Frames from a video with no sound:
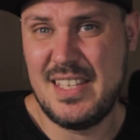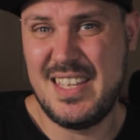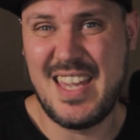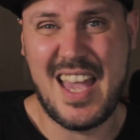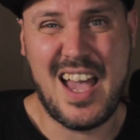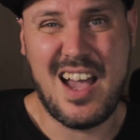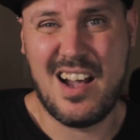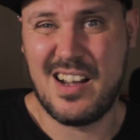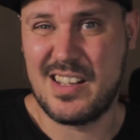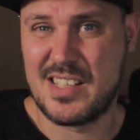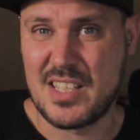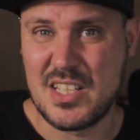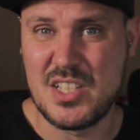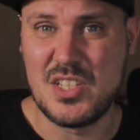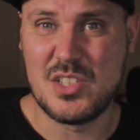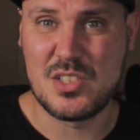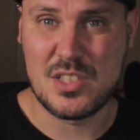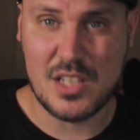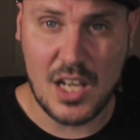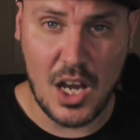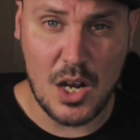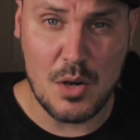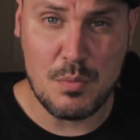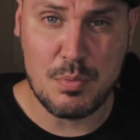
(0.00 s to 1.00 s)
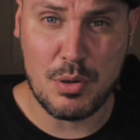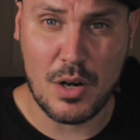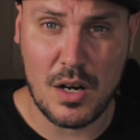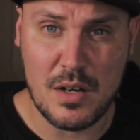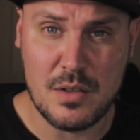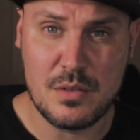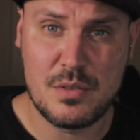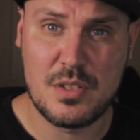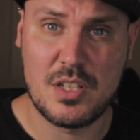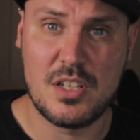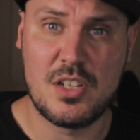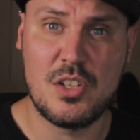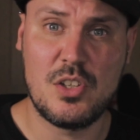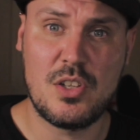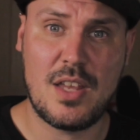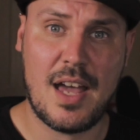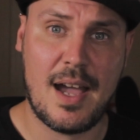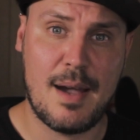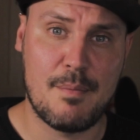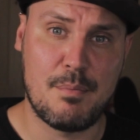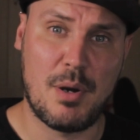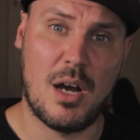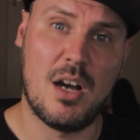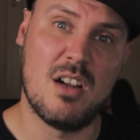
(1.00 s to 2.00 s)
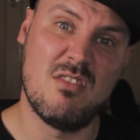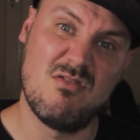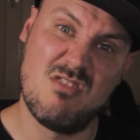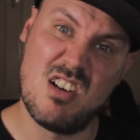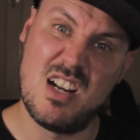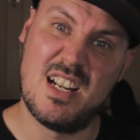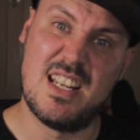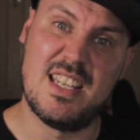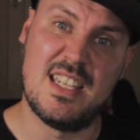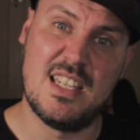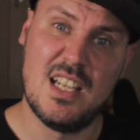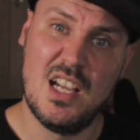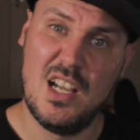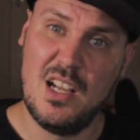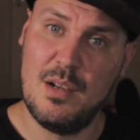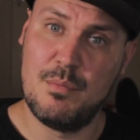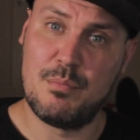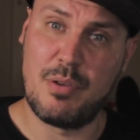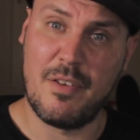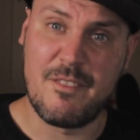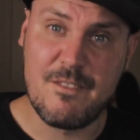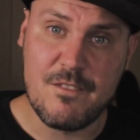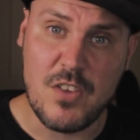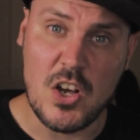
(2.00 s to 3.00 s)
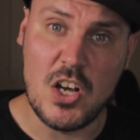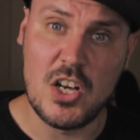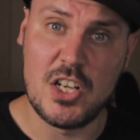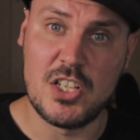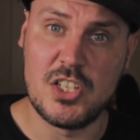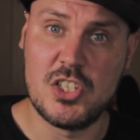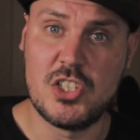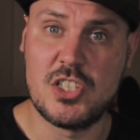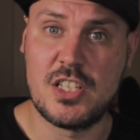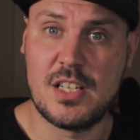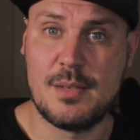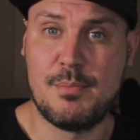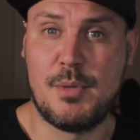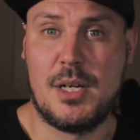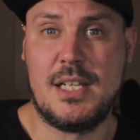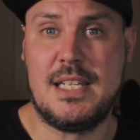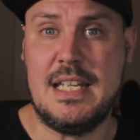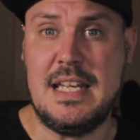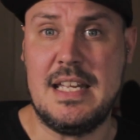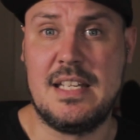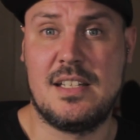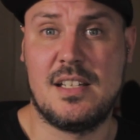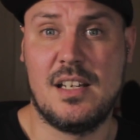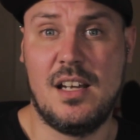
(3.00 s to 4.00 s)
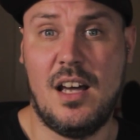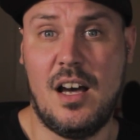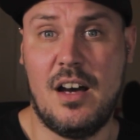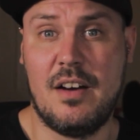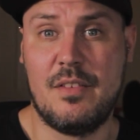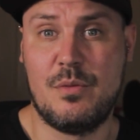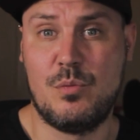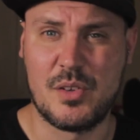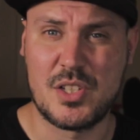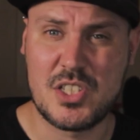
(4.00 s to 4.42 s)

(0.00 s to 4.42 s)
Yeah, I can use a GoPro to do that, but I really prefer using my D S L R.